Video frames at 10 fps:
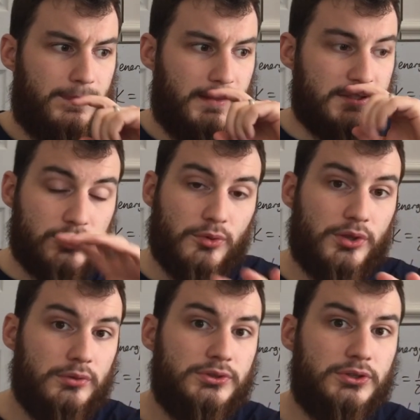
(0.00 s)
And so
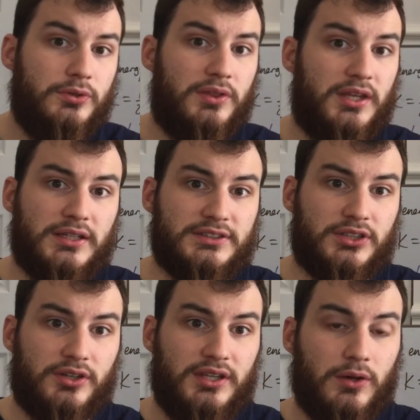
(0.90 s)
those two things
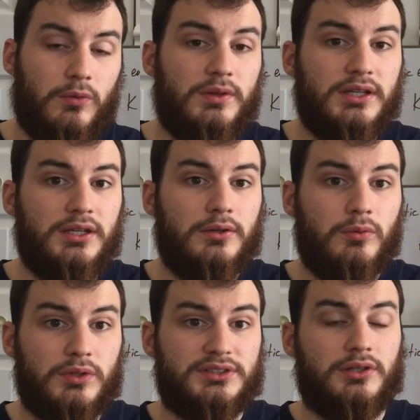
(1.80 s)
are the only
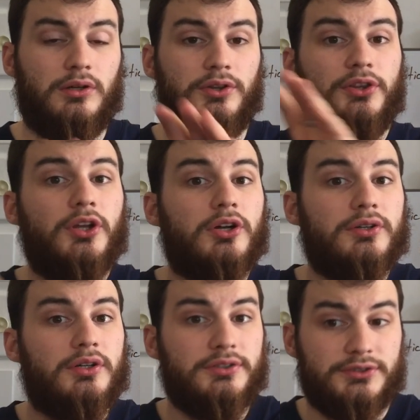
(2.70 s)
what's called
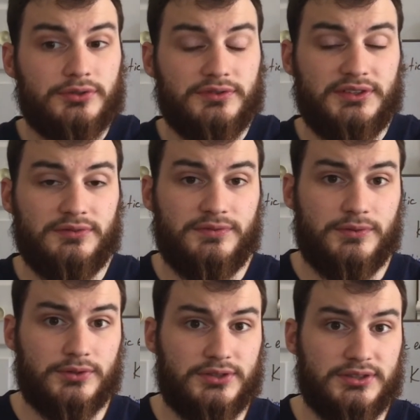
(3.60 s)
non-conservative
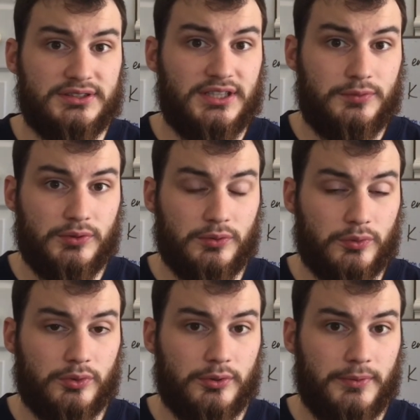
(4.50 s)
forces that we'll
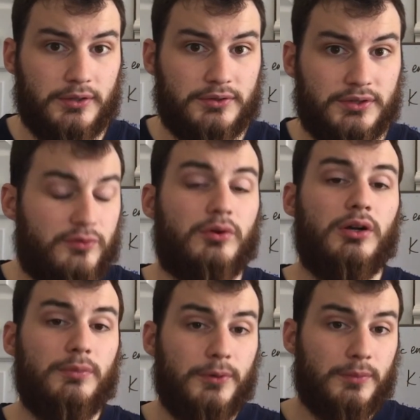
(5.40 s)
worry about. For
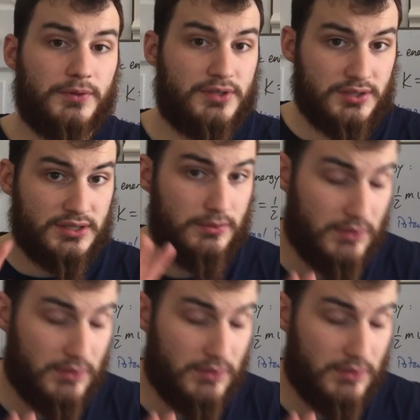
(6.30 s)
our purposes in